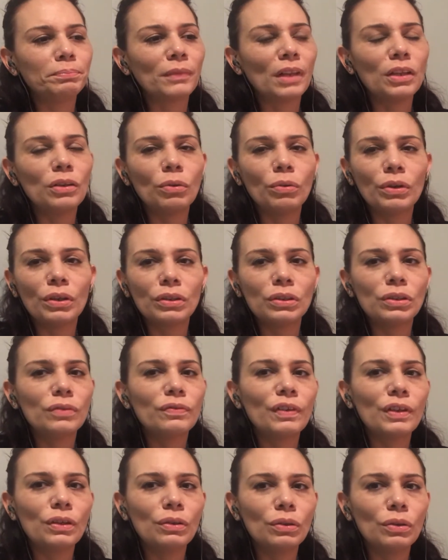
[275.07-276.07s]
in order
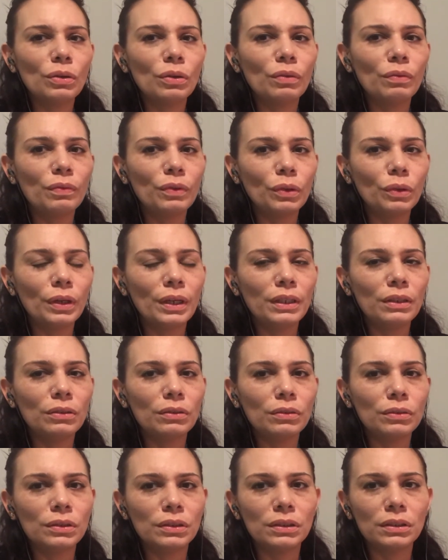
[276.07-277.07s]
for you to avoid
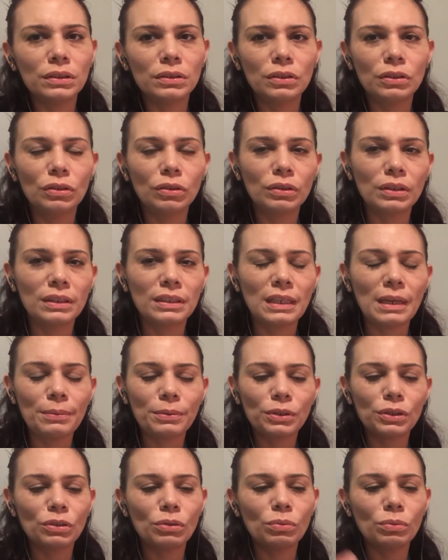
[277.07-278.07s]
those,
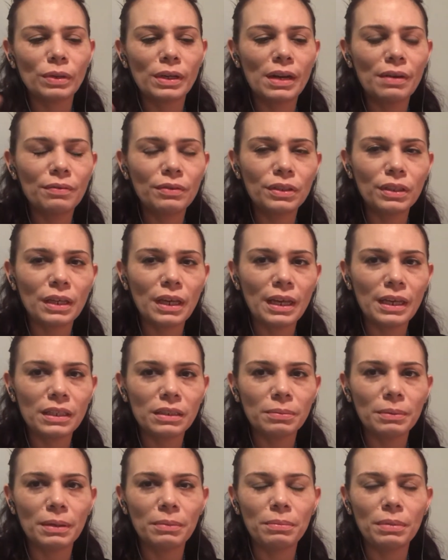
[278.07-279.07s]
deception or whatever the
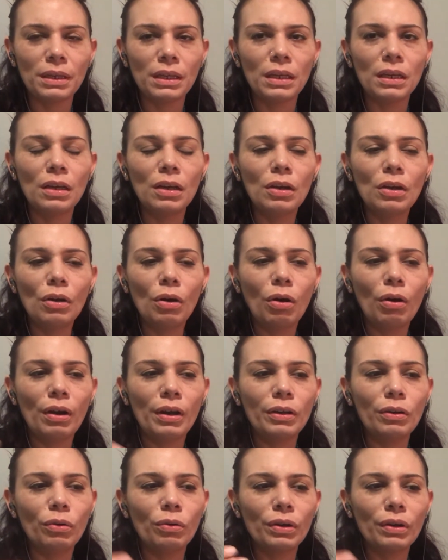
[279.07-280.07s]
case may be,
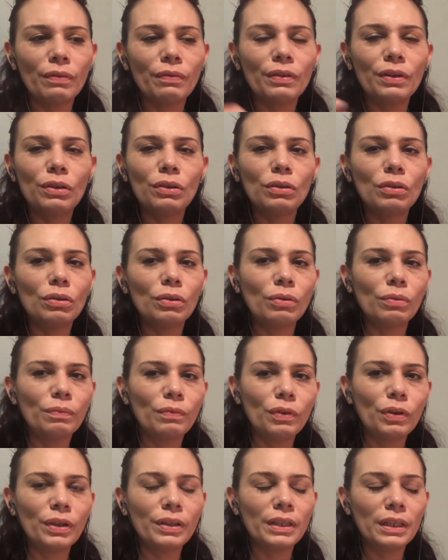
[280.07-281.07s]
in order for you to
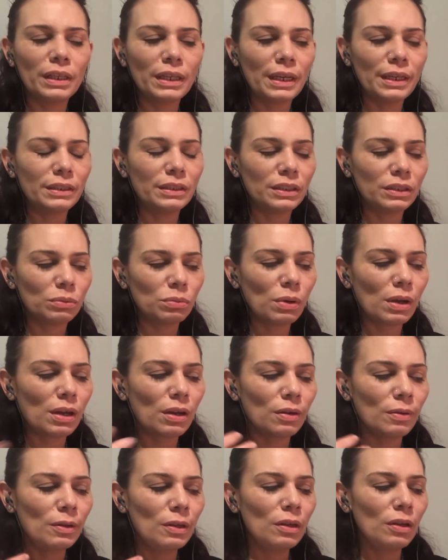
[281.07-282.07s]
avoid delays as
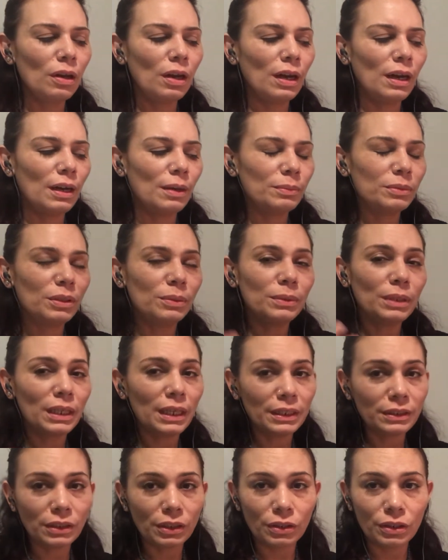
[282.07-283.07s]
well, some
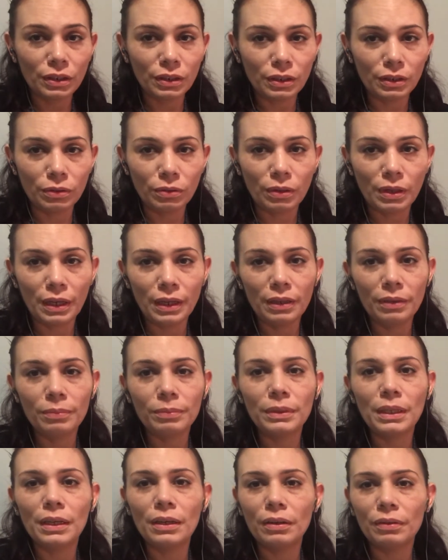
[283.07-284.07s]
delays are good,
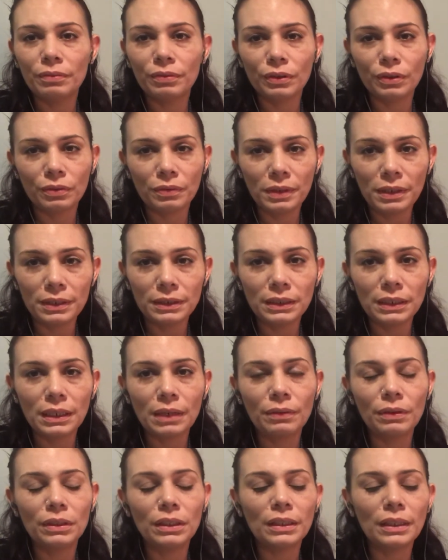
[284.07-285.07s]
okay? They come for a reason.
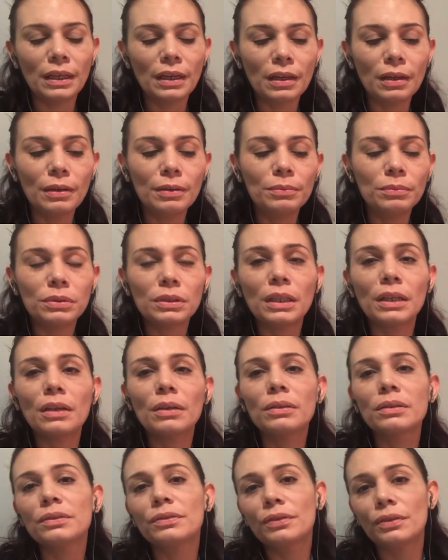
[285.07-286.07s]
Everything that comes, it
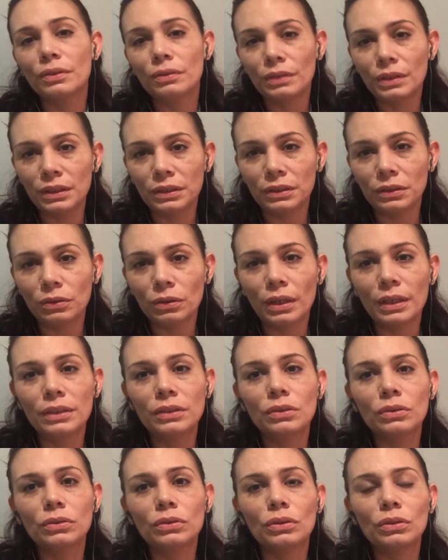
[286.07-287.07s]
comes for a reason, okay?
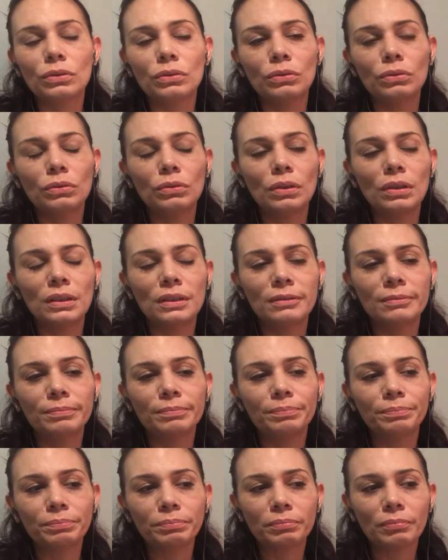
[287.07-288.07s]
So
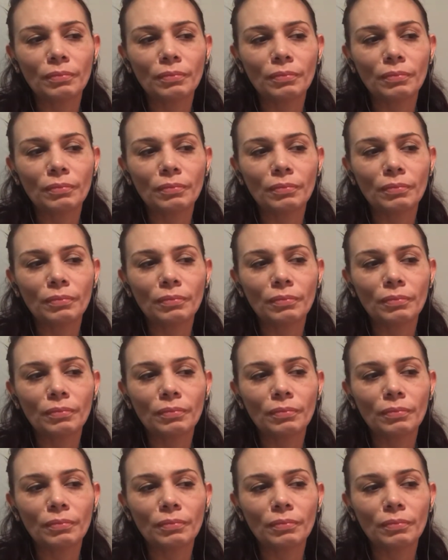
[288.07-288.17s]
don't